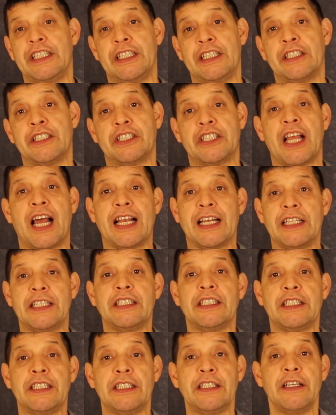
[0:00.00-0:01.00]
is
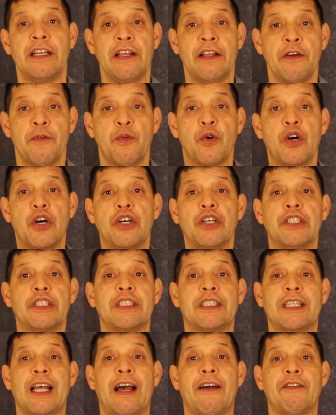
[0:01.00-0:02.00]
challenging
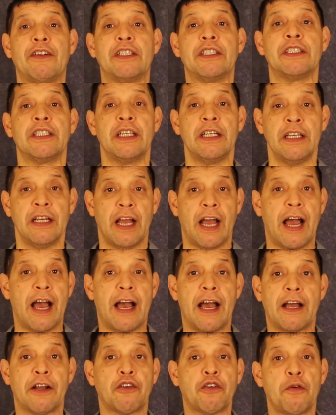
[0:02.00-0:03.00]
well-established
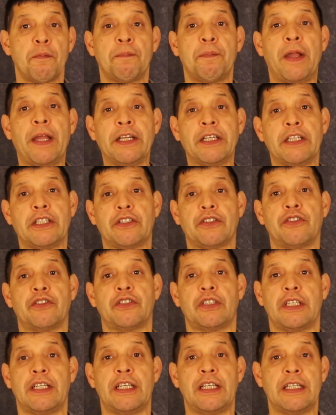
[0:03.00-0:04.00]
uh,
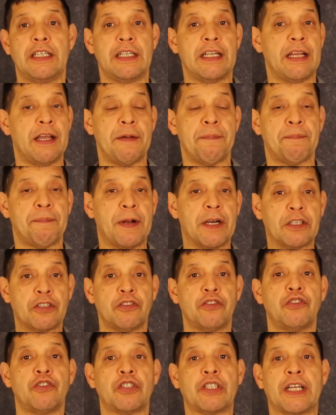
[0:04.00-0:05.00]
competitors in the
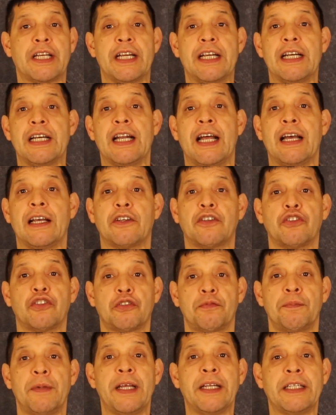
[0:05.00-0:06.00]
personal care and
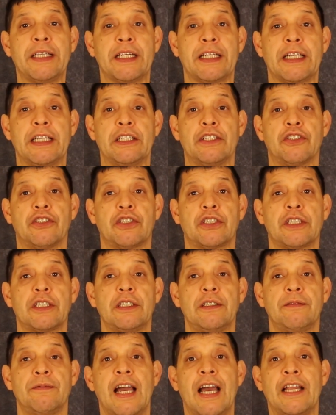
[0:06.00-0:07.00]
cosmetic
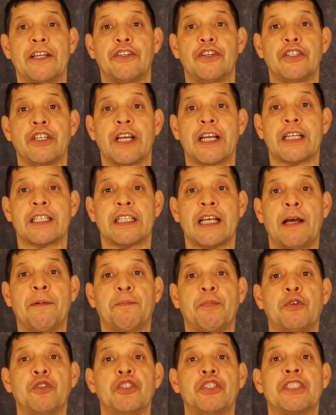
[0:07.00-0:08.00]
industry. Another
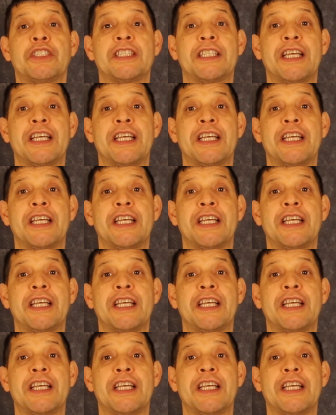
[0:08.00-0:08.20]
example is